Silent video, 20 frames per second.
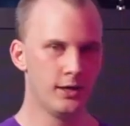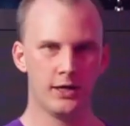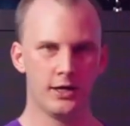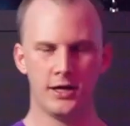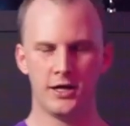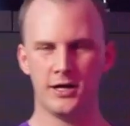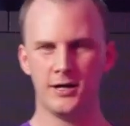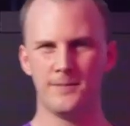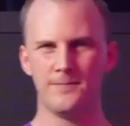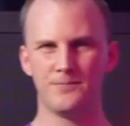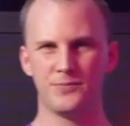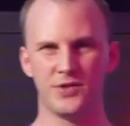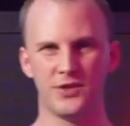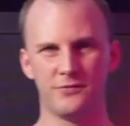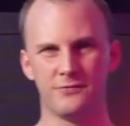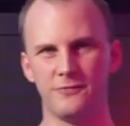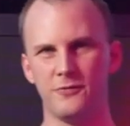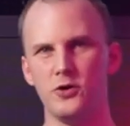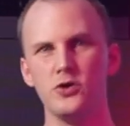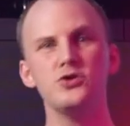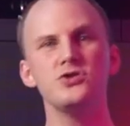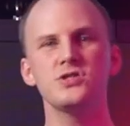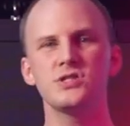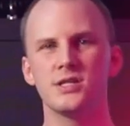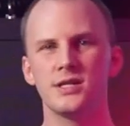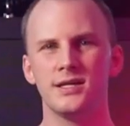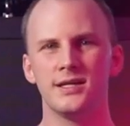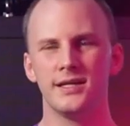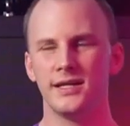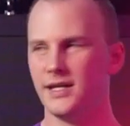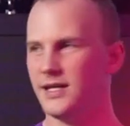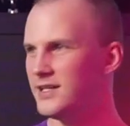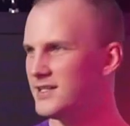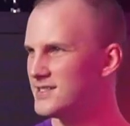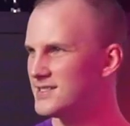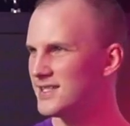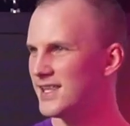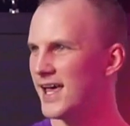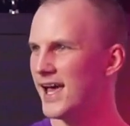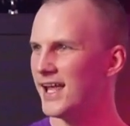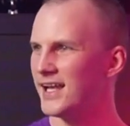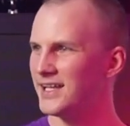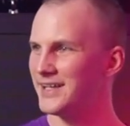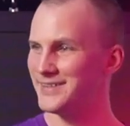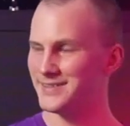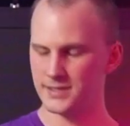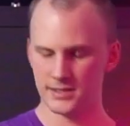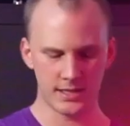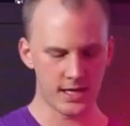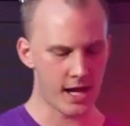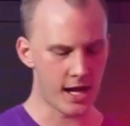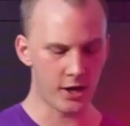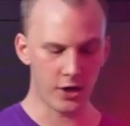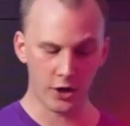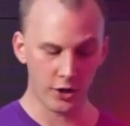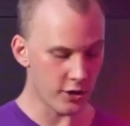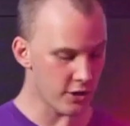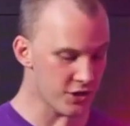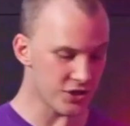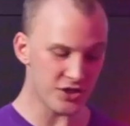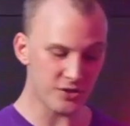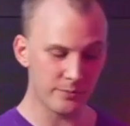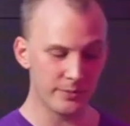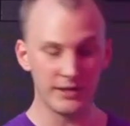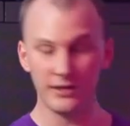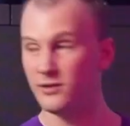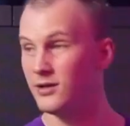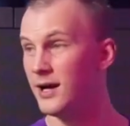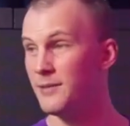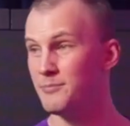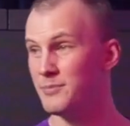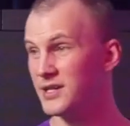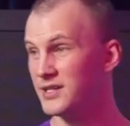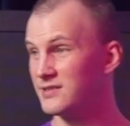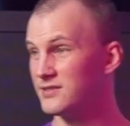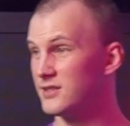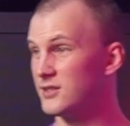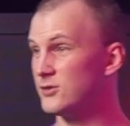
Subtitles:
The first is that it's got RGB line mixing.